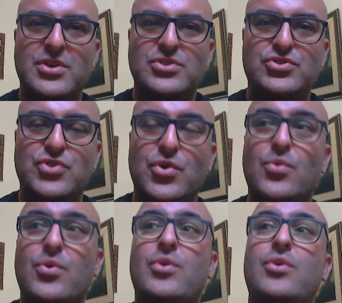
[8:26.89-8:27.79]

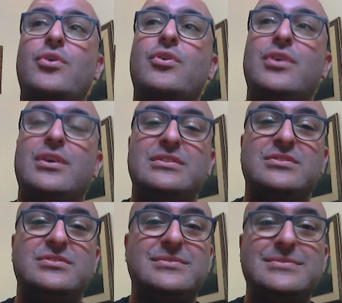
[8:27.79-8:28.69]
So,
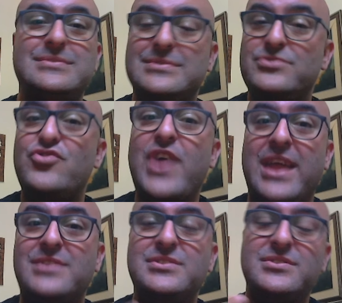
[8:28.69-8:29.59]

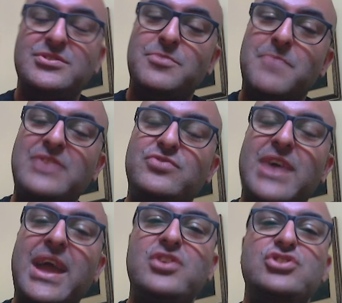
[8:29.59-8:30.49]
drained. So, my
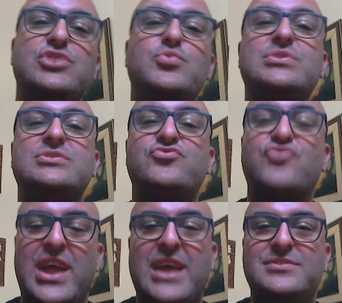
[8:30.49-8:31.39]
energy was
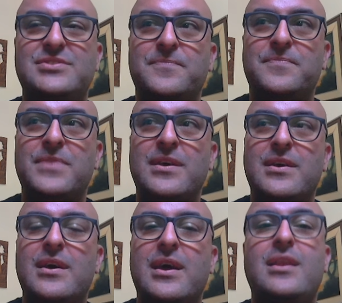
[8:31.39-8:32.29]
drained
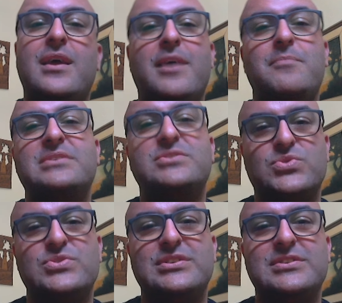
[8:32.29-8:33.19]
and I am
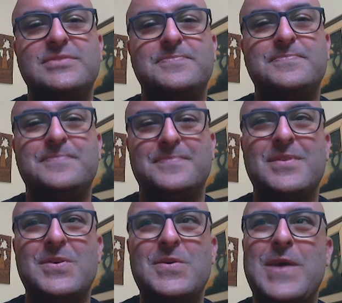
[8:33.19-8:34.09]
exhausted.
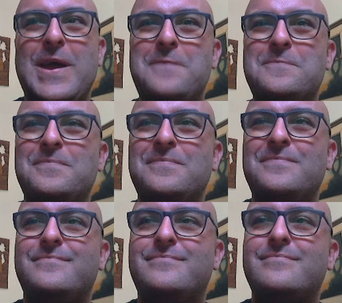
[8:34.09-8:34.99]
Okay?
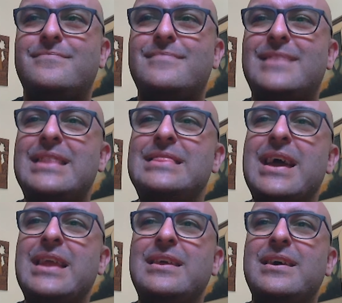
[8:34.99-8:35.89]

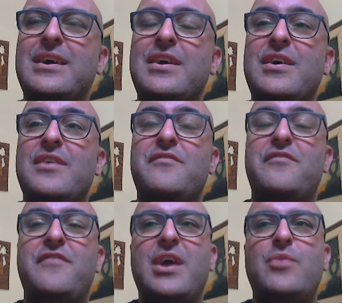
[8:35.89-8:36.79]
Then,
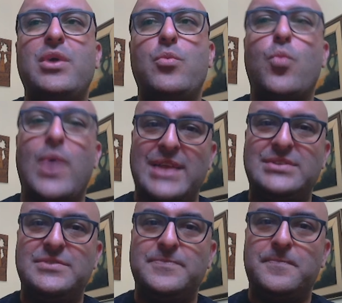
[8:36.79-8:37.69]
very
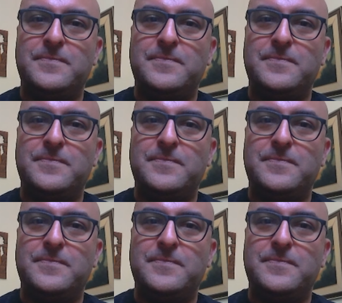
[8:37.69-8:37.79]
wet.